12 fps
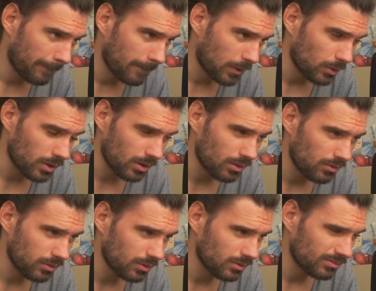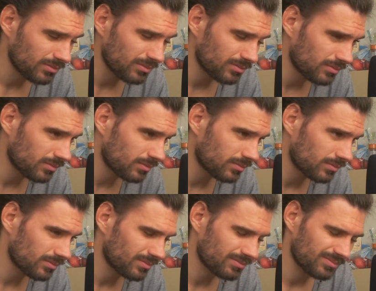You can go for
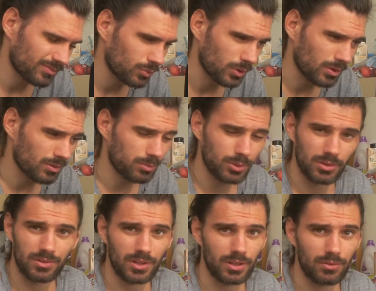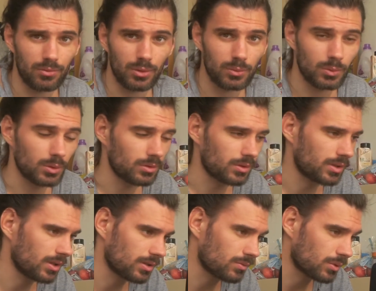1.5, 1, it
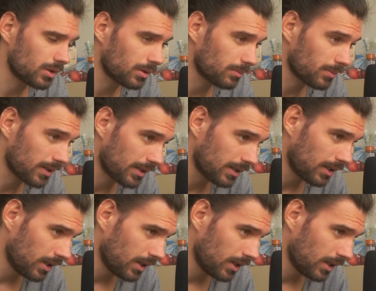doesn't really matter,